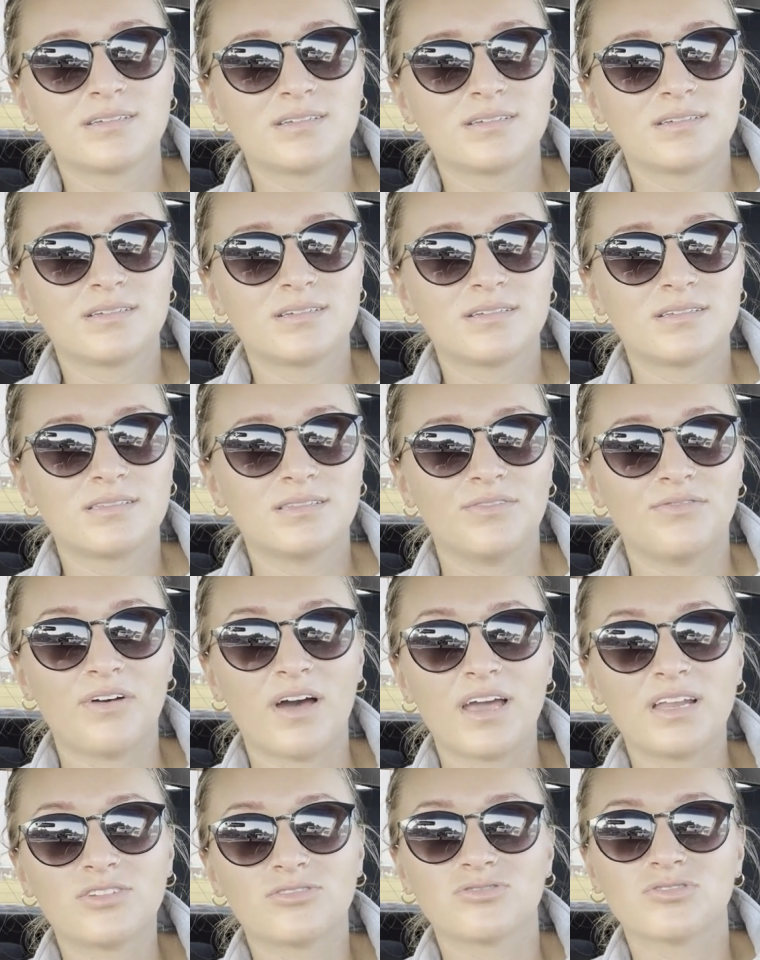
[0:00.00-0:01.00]
the
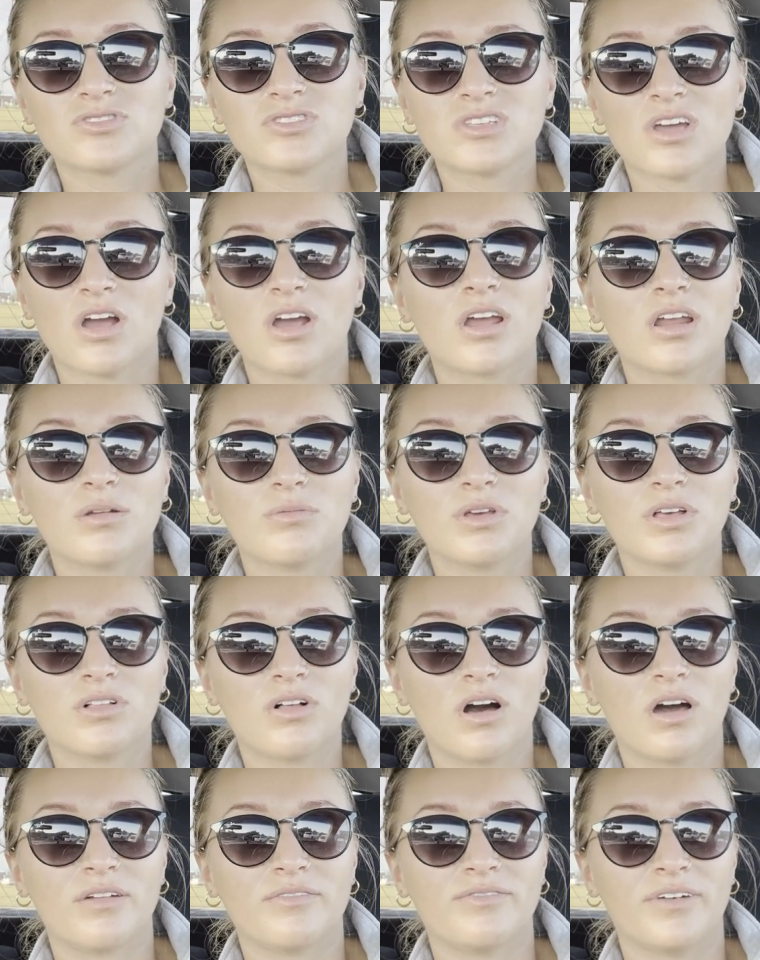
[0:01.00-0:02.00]
finals are gonna be a lot
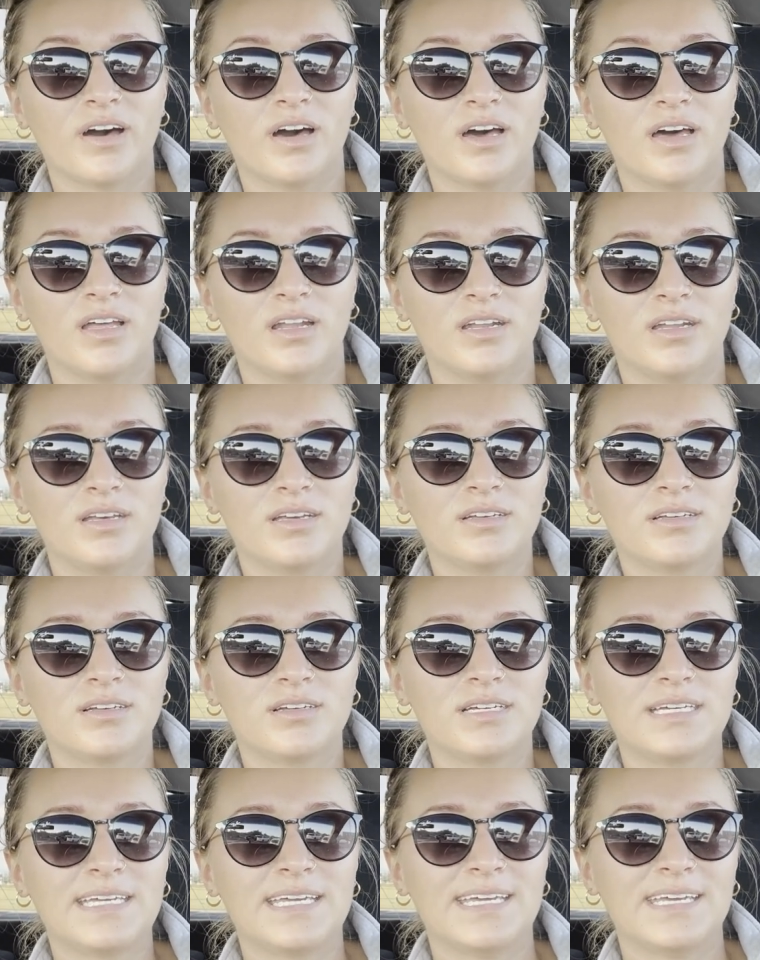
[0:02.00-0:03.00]
of fun
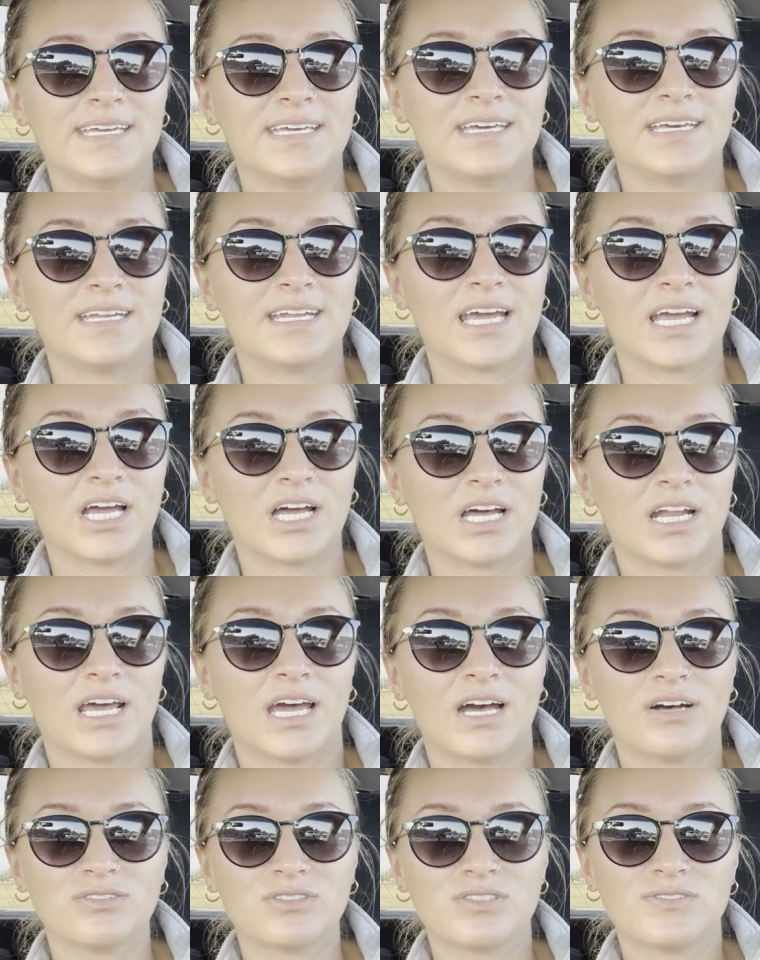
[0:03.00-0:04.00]
and I got a
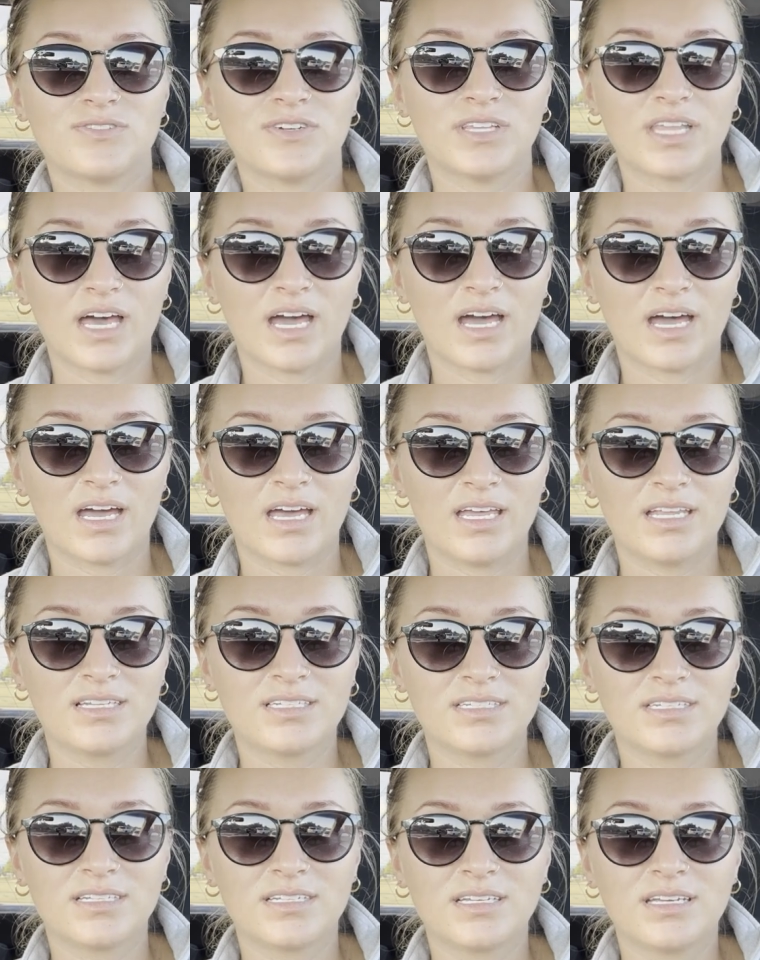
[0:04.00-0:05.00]
house for that
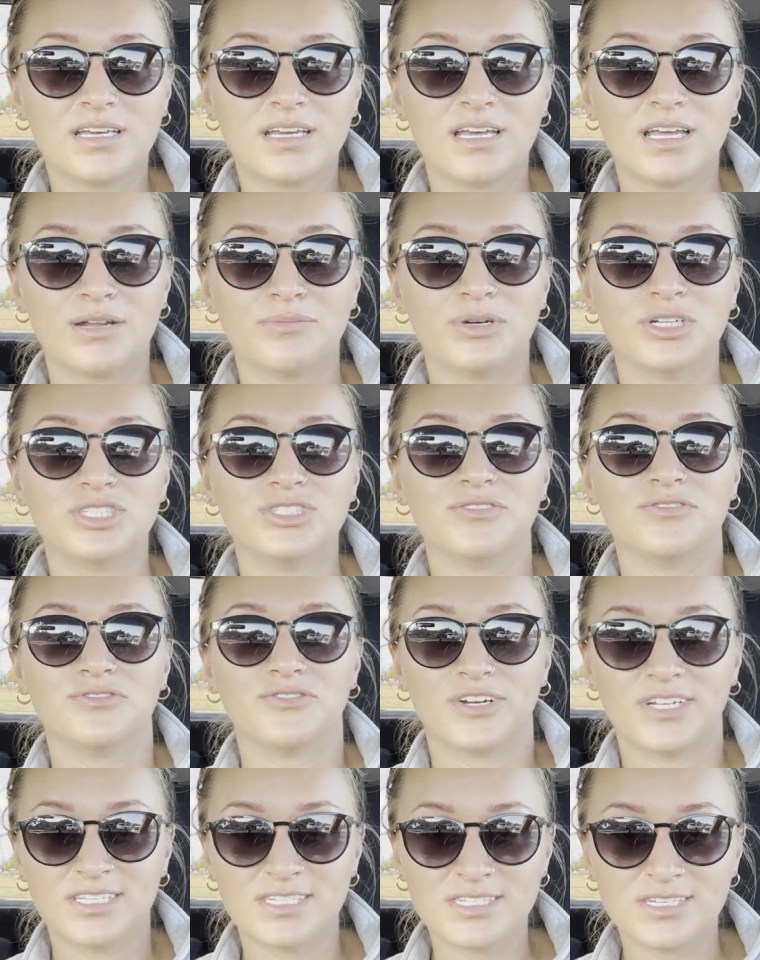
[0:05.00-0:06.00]
and a bunch of
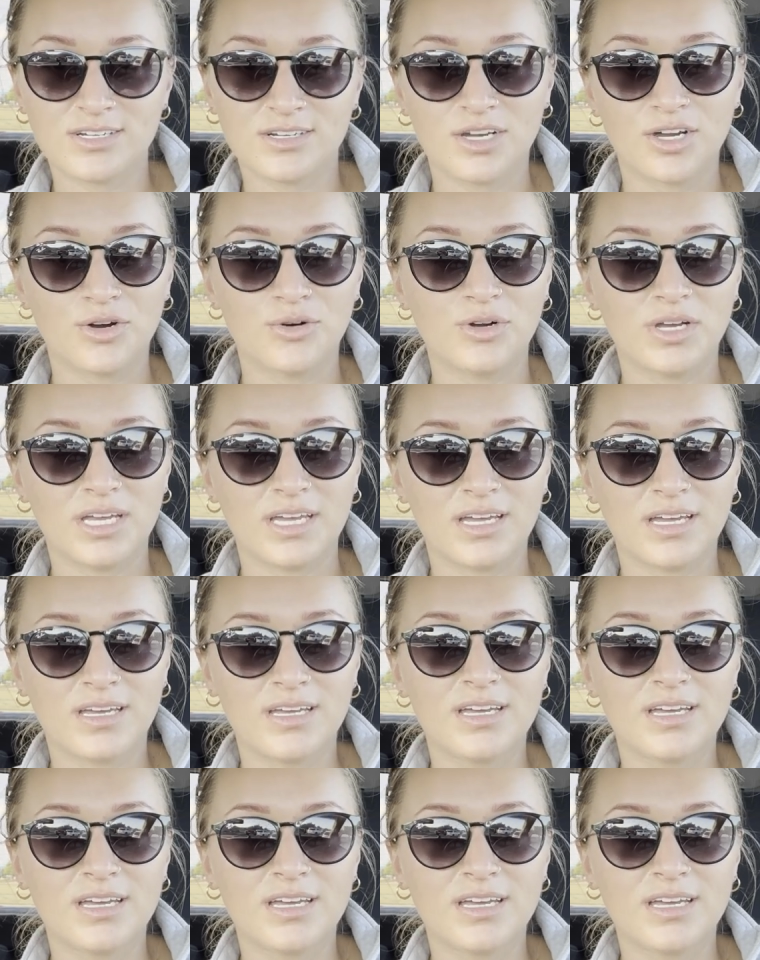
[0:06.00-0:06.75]
friends are going.